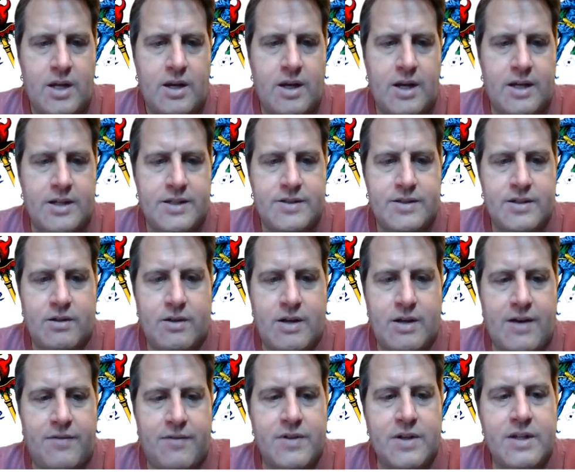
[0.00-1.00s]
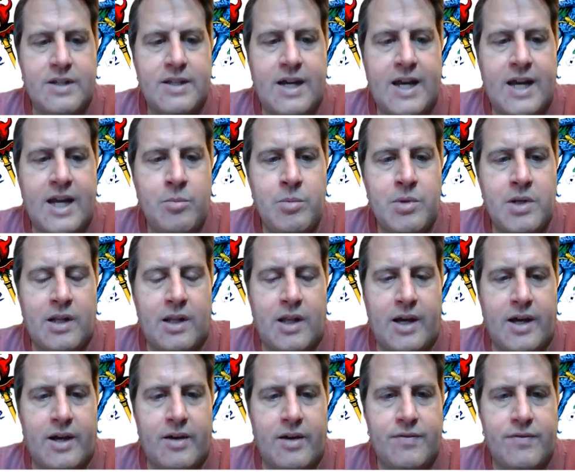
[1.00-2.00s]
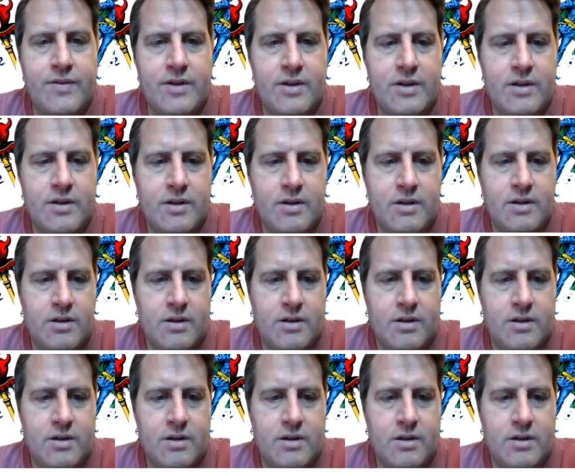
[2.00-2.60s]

and I still have the diamond left.